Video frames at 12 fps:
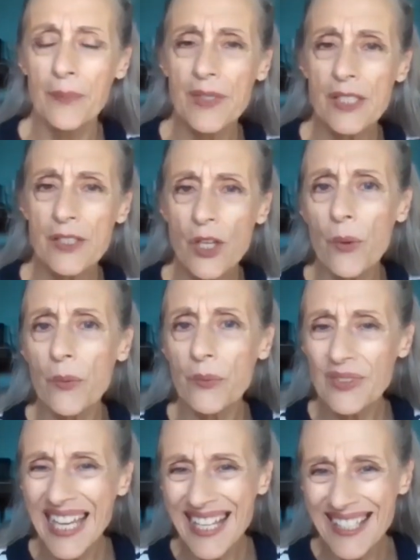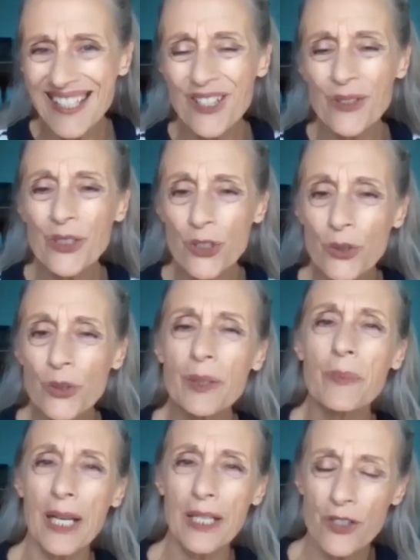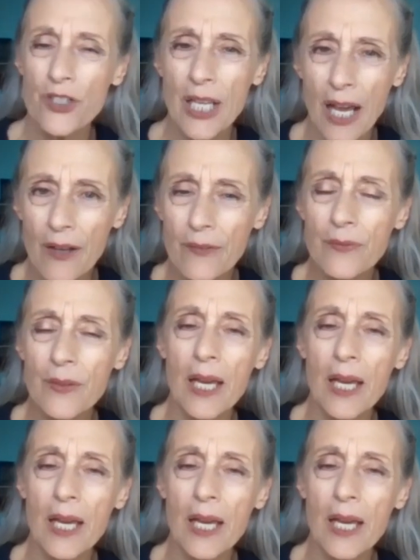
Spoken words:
So yes, you can do it by yourself.